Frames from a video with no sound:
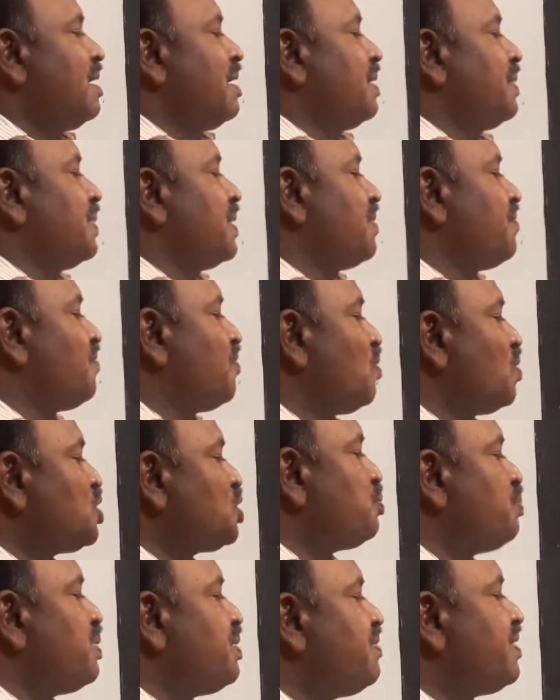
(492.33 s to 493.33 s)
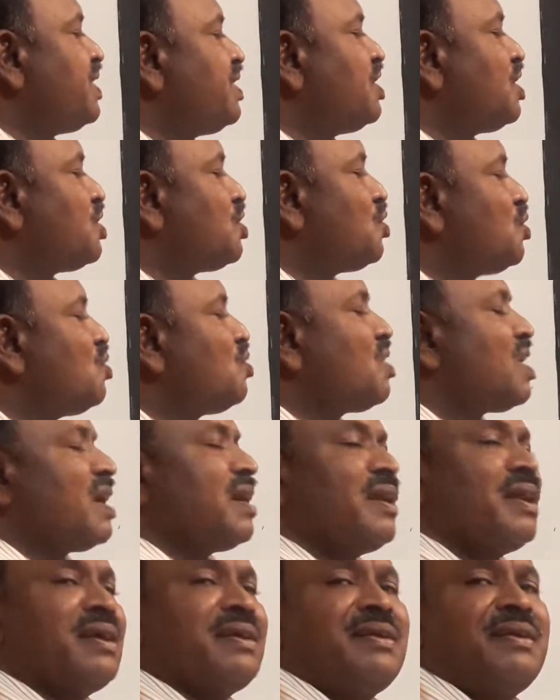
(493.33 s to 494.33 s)
the force between the two
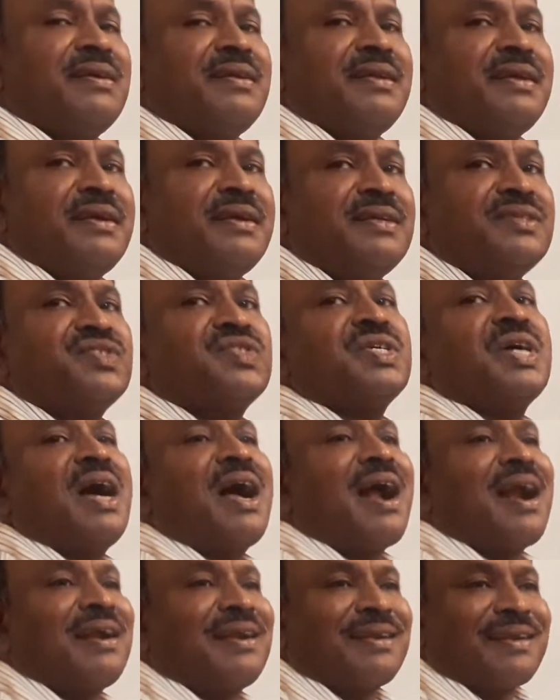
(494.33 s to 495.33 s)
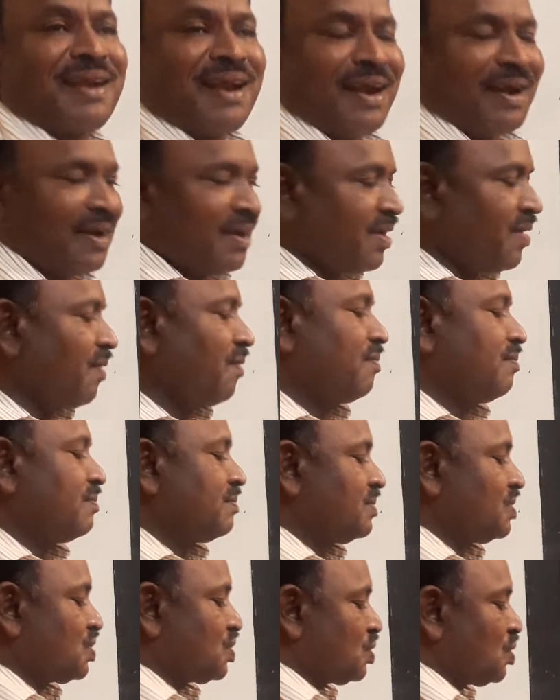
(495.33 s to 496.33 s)
conductors is attracted.
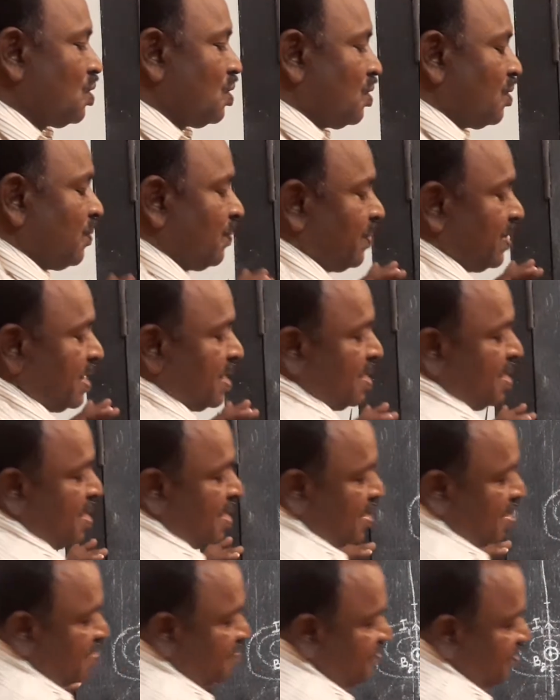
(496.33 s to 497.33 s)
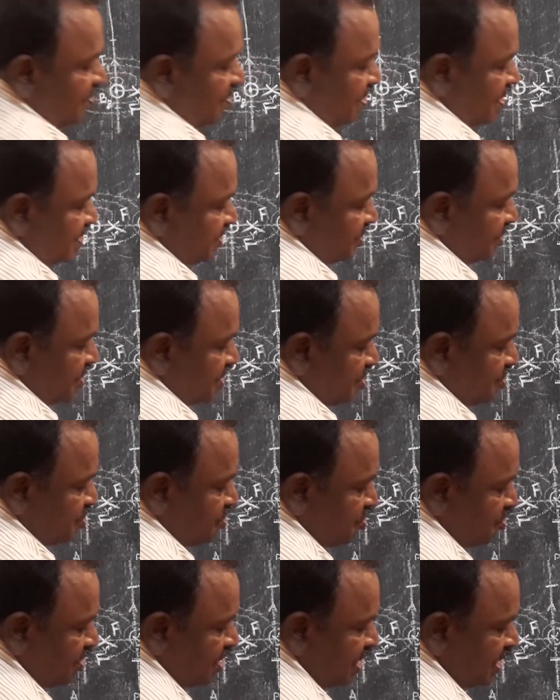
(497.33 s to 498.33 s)
So if you consider
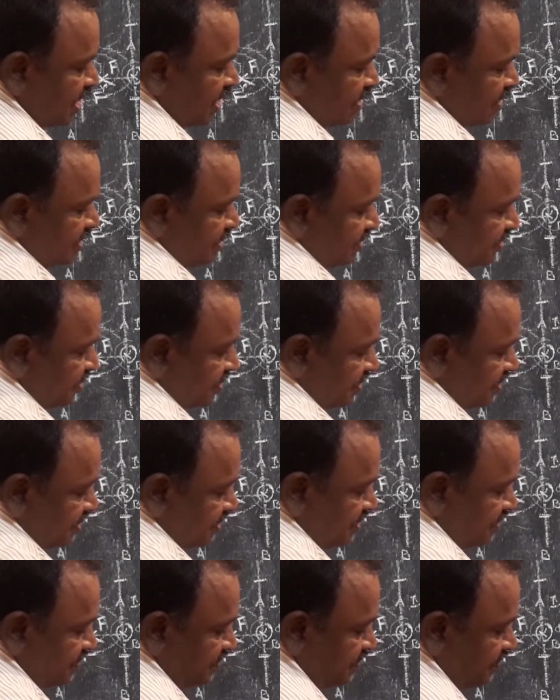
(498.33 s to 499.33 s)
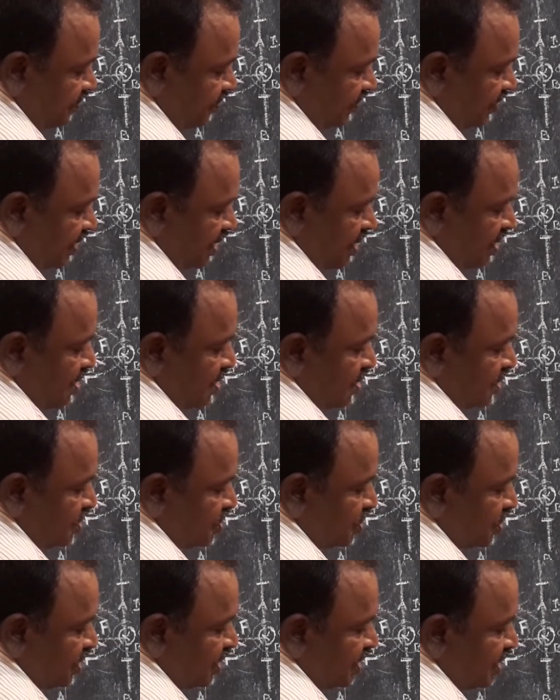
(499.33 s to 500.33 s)
two conductors,
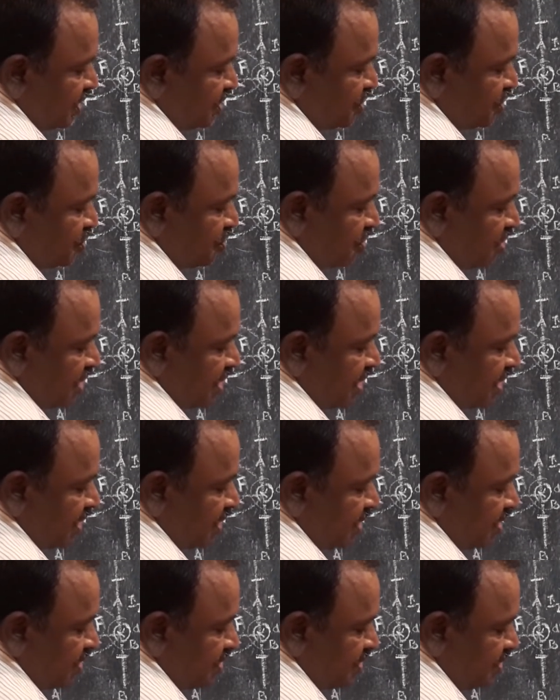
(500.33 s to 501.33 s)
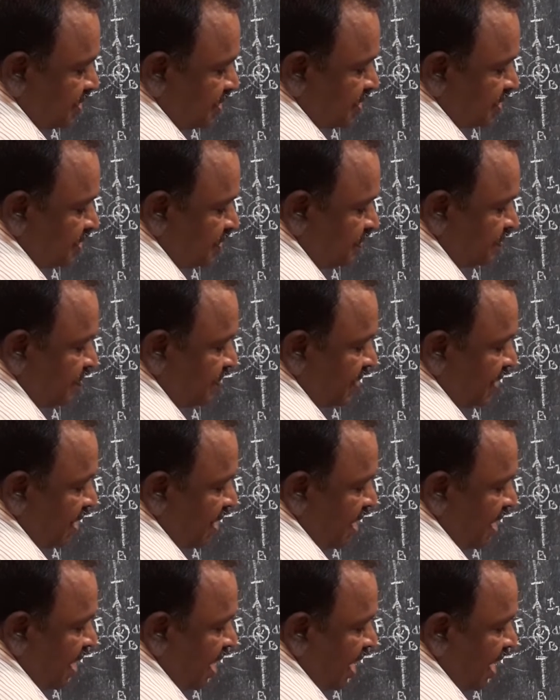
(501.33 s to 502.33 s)
so in these two conductors,
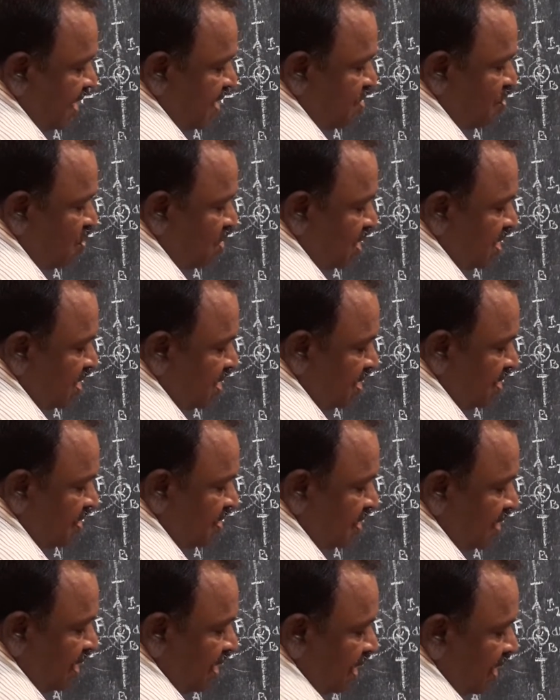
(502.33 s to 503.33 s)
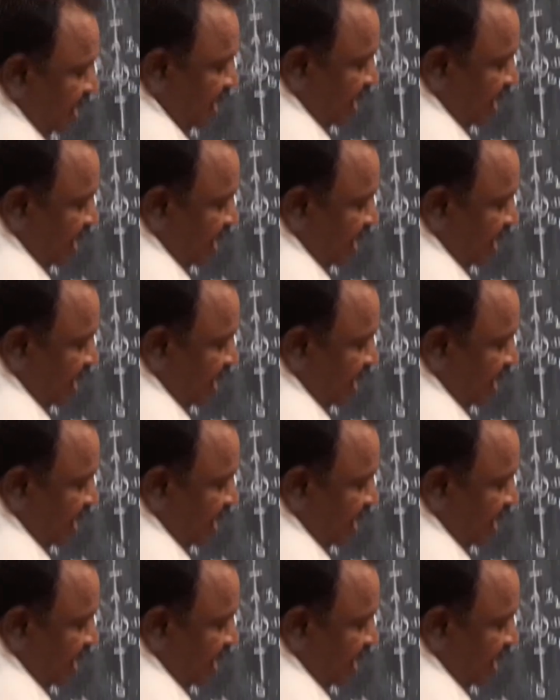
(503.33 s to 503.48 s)
I1 and